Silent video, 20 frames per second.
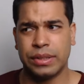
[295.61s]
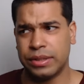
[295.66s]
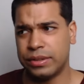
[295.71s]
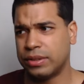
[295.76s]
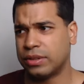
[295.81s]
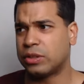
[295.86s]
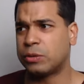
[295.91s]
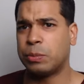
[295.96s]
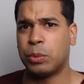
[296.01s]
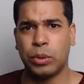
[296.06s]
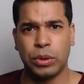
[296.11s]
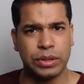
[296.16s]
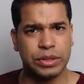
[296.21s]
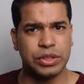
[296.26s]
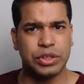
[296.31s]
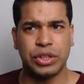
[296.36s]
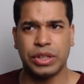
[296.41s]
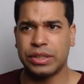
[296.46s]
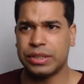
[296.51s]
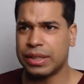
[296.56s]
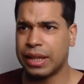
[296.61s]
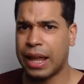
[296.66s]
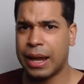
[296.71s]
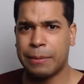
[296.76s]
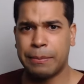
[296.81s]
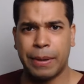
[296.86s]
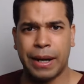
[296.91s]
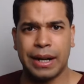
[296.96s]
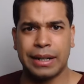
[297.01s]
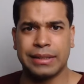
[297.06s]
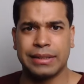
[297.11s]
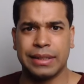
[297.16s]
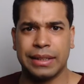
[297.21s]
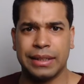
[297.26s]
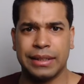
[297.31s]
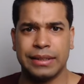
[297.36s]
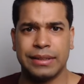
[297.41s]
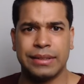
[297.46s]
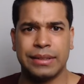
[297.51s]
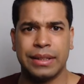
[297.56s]
These are sports just like boxing
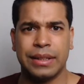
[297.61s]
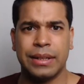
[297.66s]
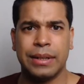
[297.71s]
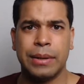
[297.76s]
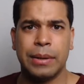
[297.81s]
is.